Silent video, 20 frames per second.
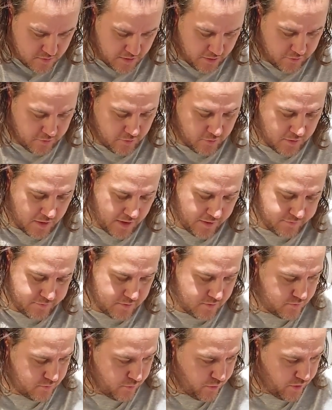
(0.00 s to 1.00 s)
Now you don't
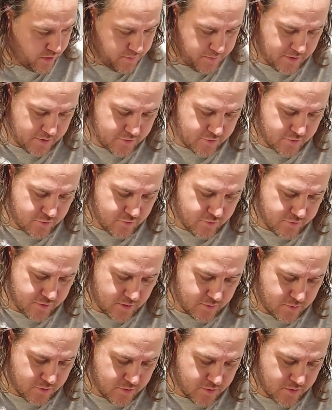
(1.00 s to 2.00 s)
have to worry about the
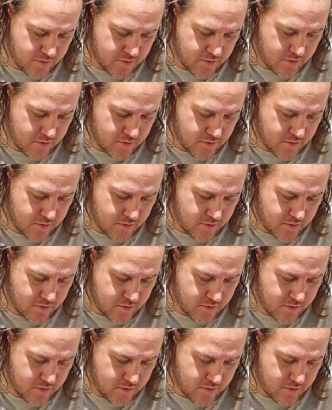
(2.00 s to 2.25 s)
screws anymore.